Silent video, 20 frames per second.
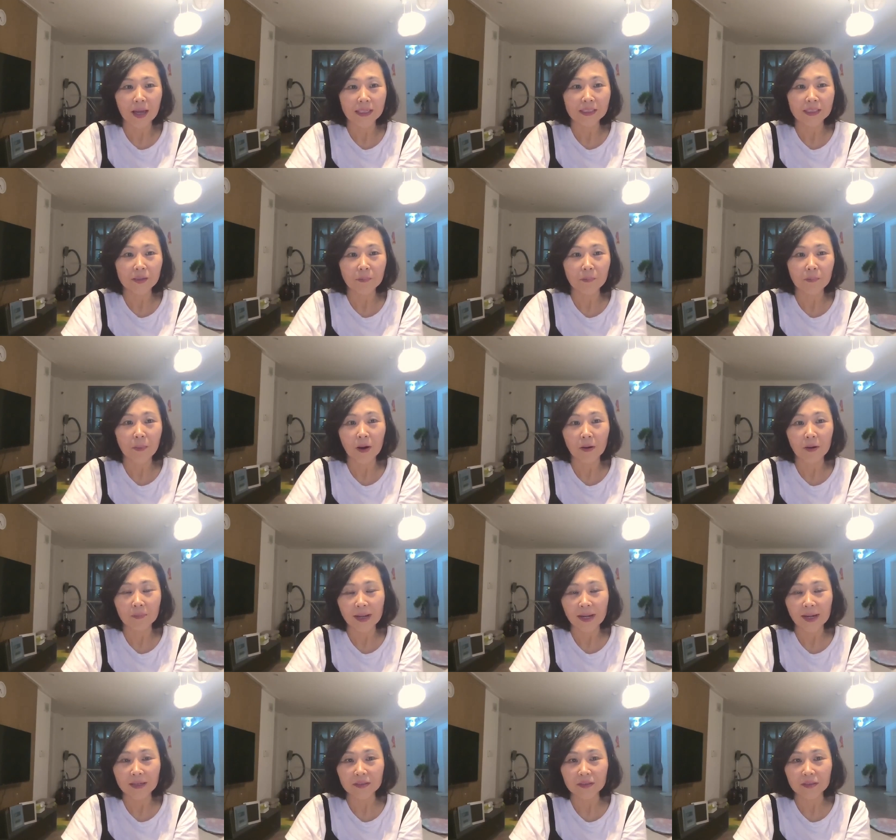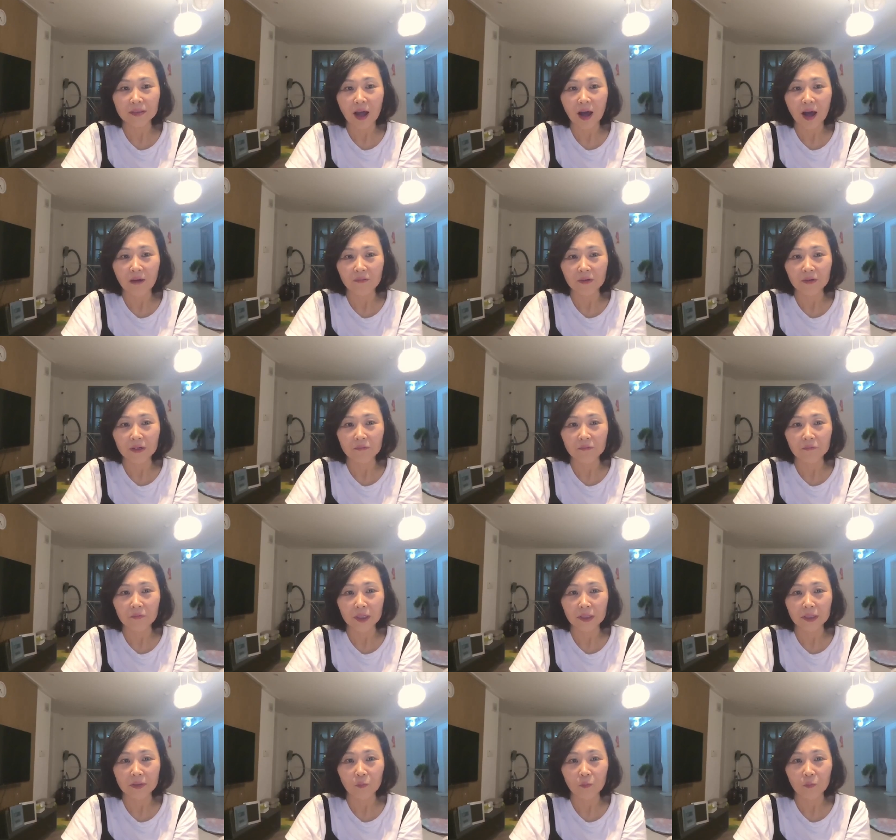It's a perfect topical
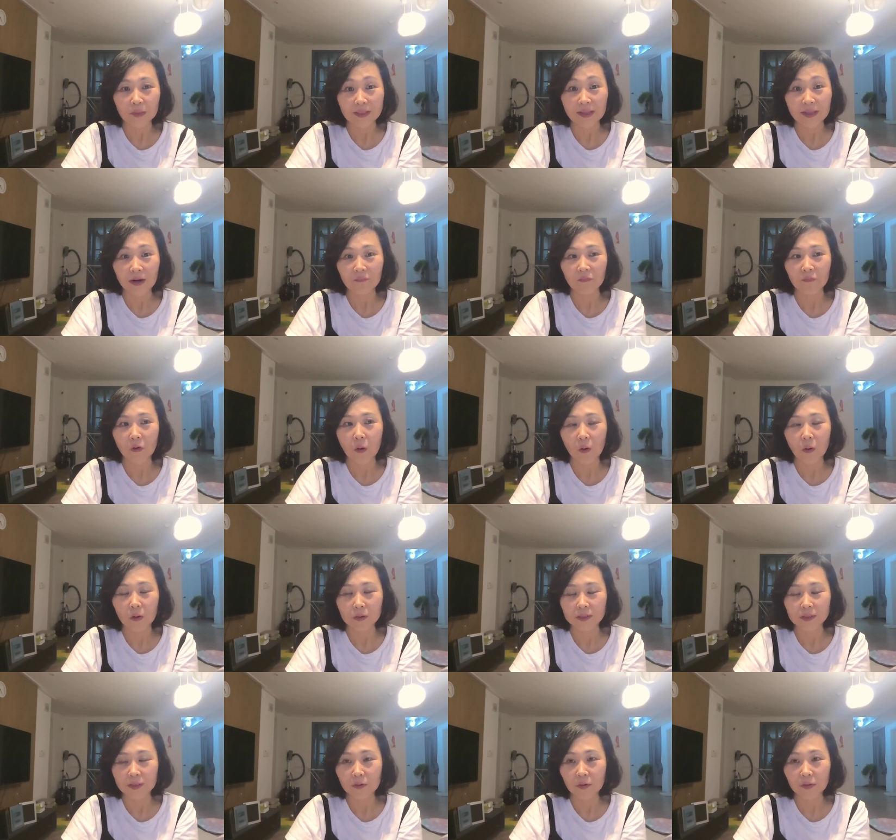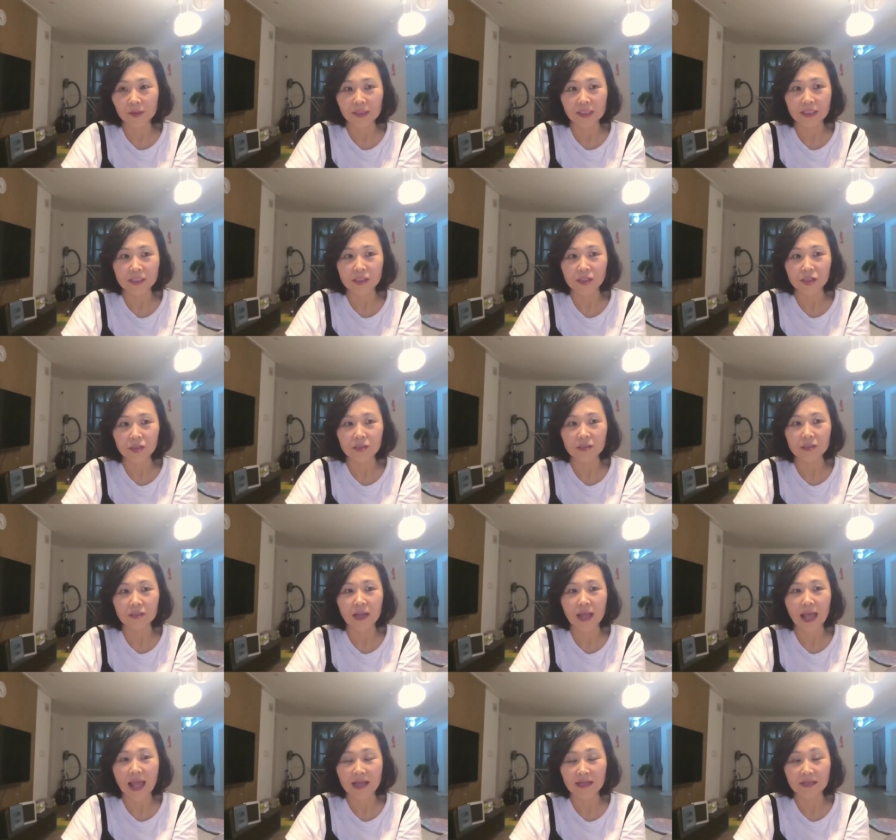fit with their focus on digital
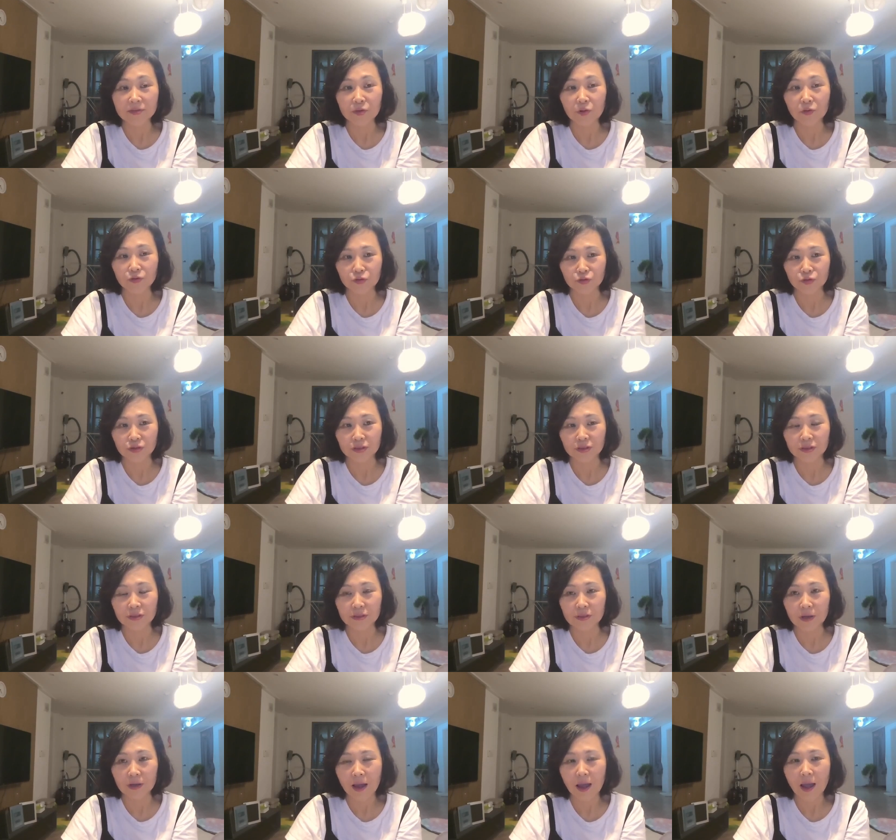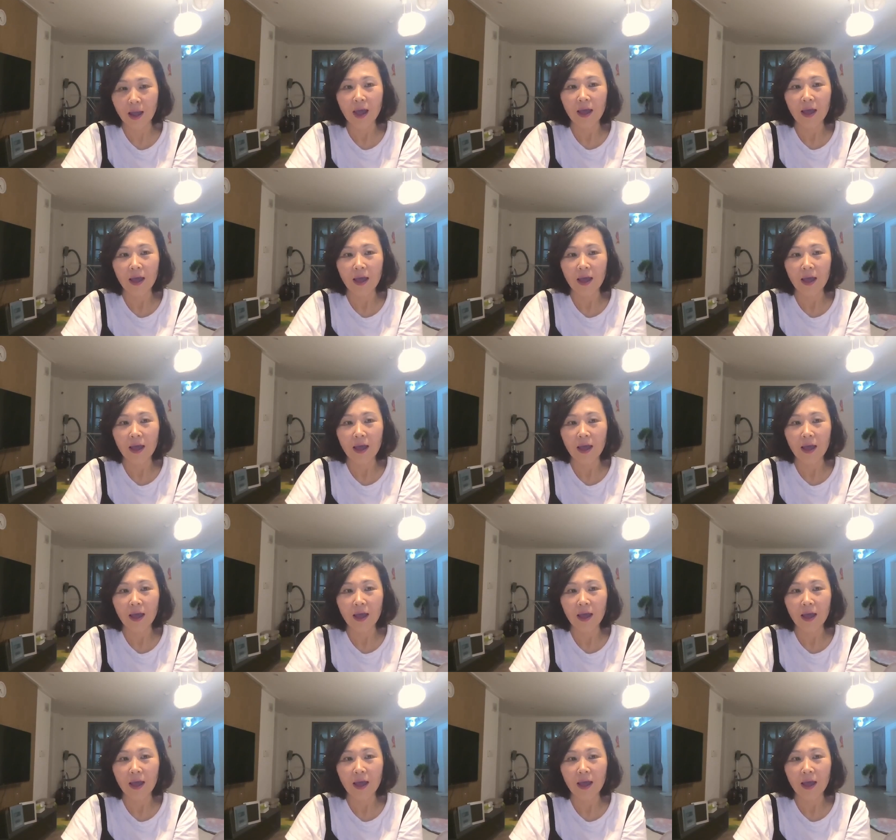health solutions.